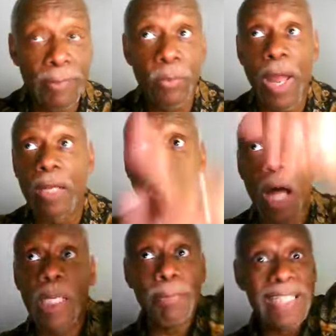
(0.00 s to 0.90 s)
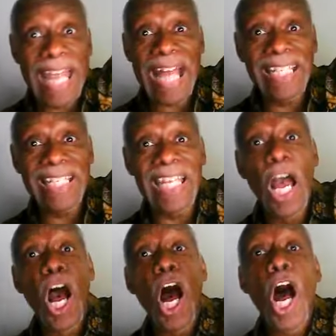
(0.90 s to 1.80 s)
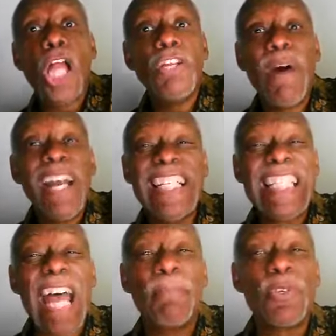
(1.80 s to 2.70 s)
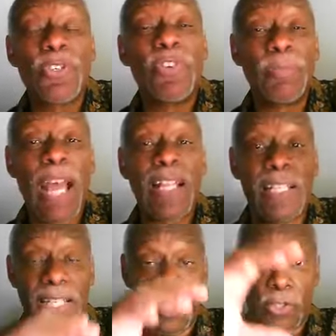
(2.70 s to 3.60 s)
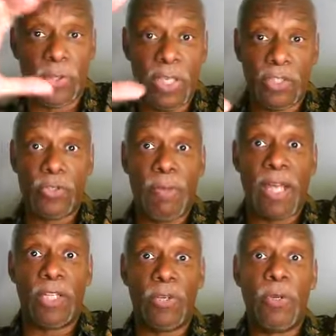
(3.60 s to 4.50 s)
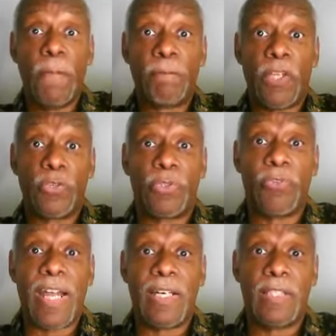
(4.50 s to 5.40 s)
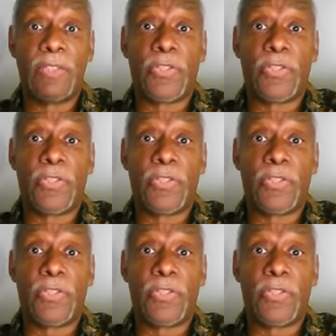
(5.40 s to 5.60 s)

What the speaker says: me around. All up in Galilee, all of my disciples are from Galilee. So again, just reminding you, Israel divided into